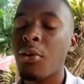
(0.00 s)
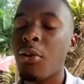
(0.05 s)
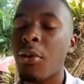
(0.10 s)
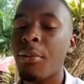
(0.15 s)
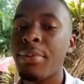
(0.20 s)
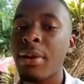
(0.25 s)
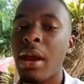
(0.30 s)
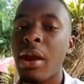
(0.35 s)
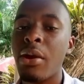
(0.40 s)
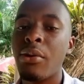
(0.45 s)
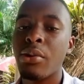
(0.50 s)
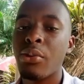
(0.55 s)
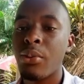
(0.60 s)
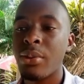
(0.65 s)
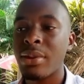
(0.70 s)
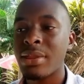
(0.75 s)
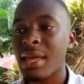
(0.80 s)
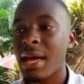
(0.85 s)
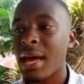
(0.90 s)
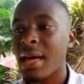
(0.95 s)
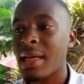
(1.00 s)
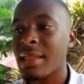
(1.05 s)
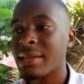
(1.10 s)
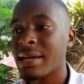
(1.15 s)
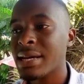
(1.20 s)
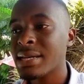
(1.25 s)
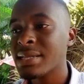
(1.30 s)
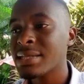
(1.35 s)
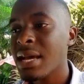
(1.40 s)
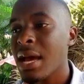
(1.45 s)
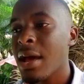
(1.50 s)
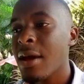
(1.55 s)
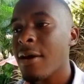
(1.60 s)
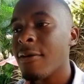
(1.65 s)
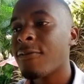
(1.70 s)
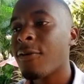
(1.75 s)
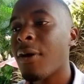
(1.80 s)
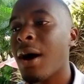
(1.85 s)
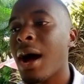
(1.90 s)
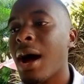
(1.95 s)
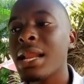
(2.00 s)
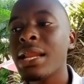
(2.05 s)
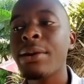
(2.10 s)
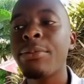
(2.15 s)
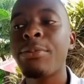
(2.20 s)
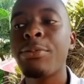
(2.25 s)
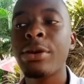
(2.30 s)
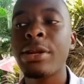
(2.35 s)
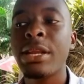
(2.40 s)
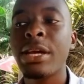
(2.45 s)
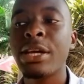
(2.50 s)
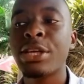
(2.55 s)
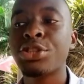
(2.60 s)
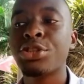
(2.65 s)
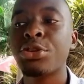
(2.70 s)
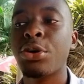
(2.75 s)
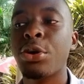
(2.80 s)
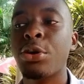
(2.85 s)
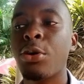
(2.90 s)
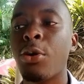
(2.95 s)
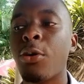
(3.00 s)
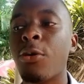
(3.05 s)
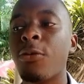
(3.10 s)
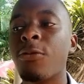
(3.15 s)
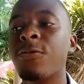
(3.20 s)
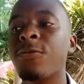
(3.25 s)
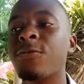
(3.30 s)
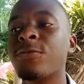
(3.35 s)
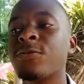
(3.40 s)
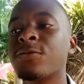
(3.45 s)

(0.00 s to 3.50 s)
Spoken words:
comparing with others for early prediction of